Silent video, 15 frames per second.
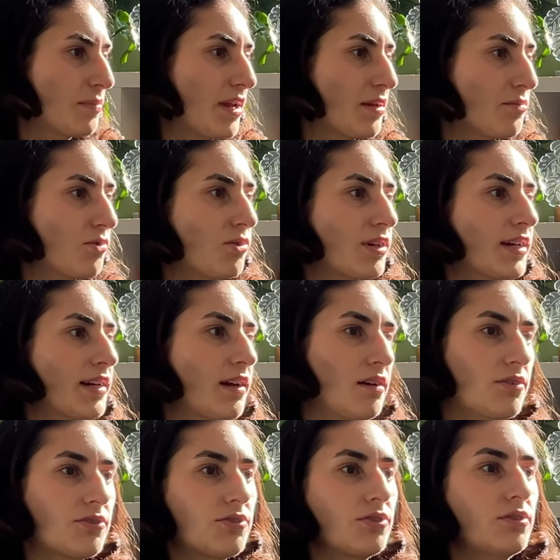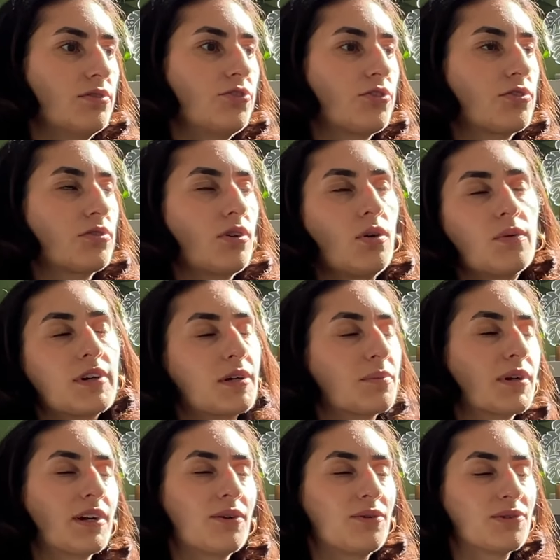paint more and I also just don't want to
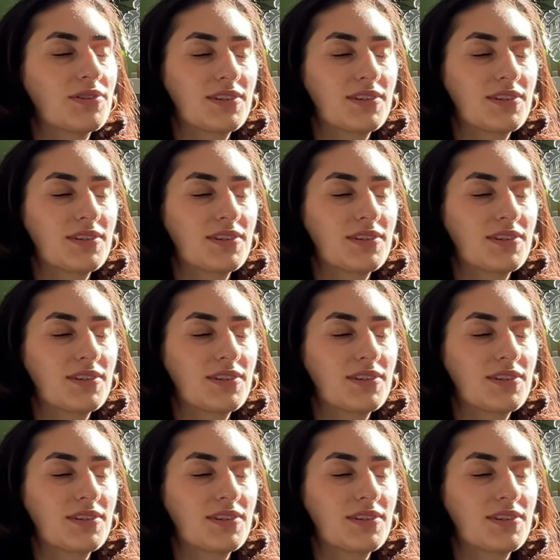bring old